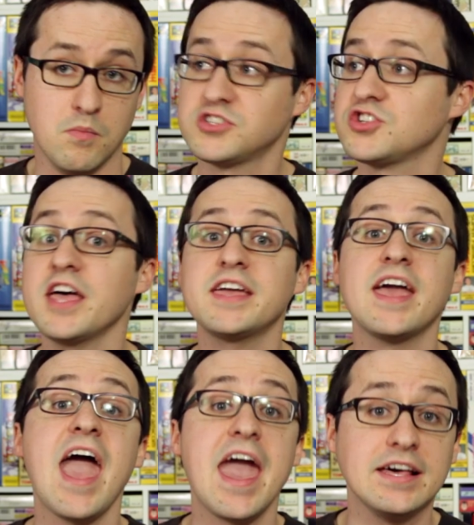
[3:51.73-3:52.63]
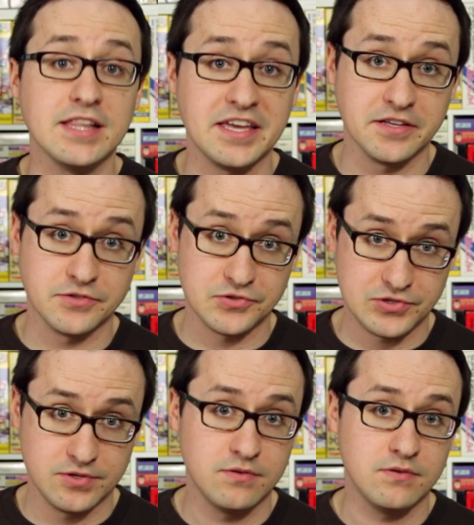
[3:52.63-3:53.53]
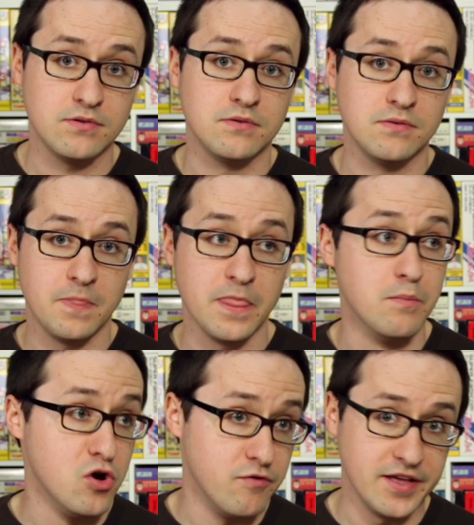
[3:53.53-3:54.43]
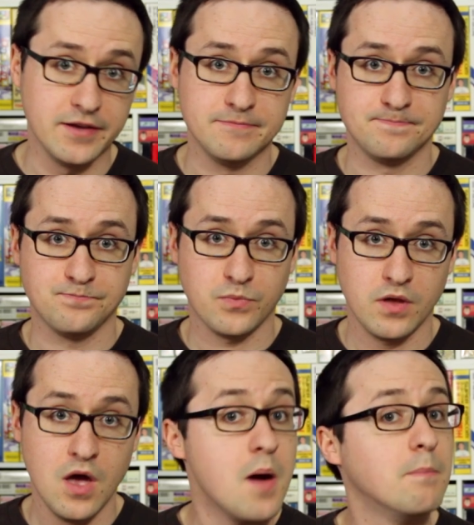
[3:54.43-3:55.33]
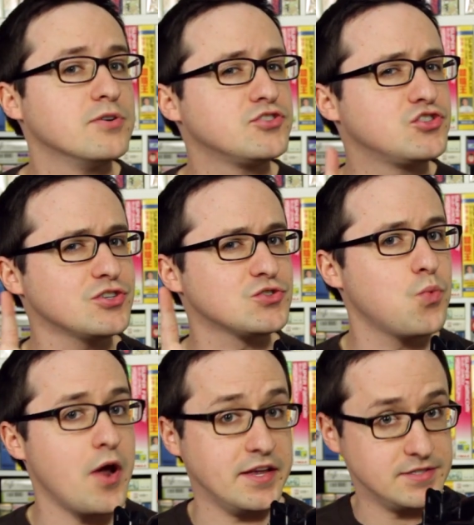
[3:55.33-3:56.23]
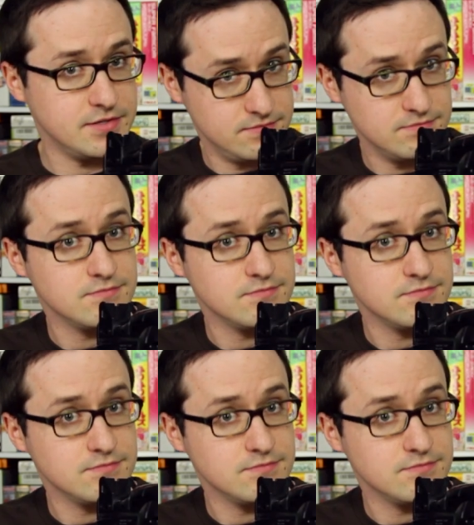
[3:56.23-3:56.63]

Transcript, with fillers: Much like Aliens, the movie. But just wait.